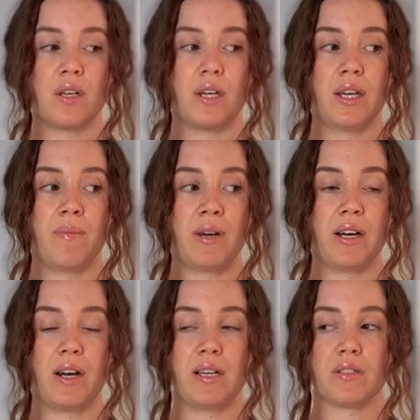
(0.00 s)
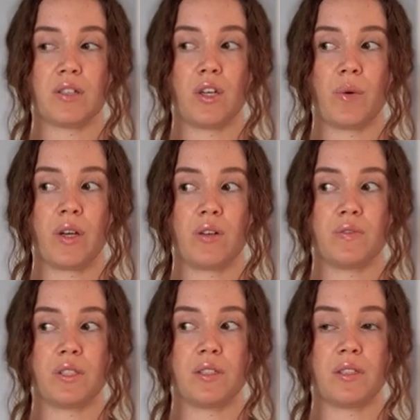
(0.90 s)
And my eyes are going off
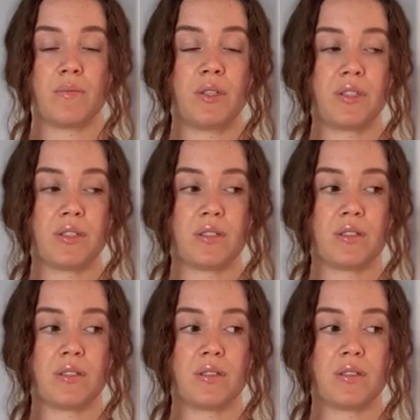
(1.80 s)
the stimulus